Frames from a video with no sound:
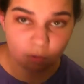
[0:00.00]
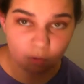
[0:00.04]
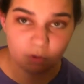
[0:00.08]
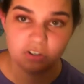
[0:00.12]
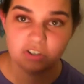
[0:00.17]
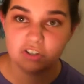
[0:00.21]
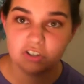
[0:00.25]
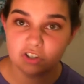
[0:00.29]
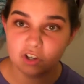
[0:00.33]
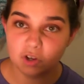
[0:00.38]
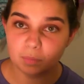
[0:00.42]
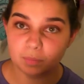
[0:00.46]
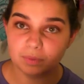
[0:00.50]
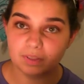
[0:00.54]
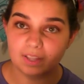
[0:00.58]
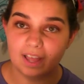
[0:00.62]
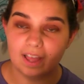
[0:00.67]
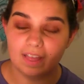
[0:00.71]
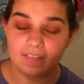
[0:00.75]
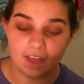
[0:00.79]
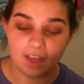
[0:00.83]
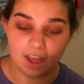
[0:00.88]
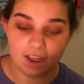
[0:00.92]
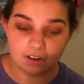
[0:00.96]
Once you
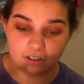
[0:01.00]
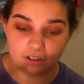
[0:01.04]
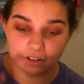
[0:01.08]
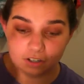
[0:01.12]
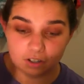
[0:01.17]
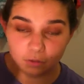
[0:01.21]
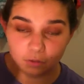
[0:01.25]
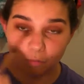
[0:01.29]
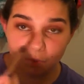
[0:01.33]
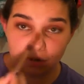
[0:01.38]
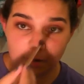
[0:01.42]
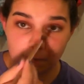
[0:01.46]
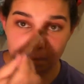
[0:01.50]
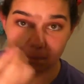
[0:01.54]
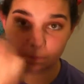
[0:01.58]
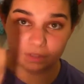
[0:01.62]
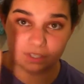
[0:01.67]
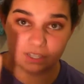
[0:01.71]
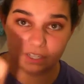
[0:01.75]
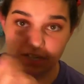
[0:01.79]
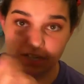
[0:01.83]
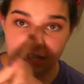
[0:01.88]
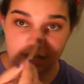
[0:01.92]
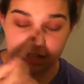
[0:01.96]
apply that, you're going to want to
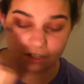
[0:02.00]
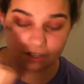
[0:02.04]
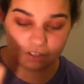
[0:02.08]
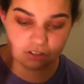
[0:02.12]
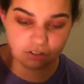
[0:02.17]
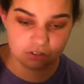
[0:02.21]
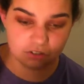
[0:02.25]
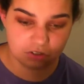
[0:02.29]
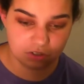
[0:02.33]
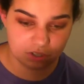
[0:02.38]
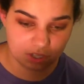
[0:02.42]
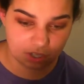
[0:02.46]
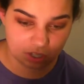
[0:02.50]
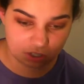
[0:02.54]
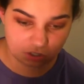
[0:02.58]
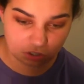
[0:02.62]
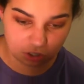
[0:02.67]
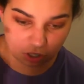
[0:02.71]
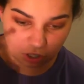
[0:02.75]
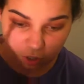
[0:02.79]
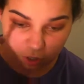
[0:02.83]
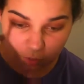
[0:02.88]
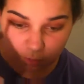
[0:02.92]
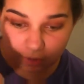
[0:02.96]
blend it into the
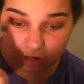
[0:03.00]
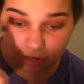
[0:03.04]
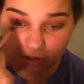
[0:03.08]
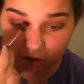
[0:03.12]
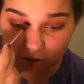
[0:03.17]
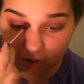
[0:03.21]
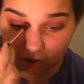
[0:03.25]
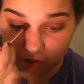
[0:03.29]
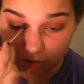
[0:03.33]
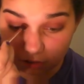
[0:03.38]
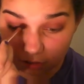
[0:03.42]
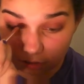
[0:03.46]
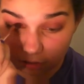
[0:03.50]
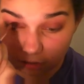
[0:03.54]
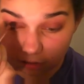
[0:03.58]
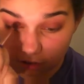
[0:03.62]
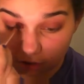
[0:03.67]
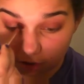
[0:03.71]
darker brown color.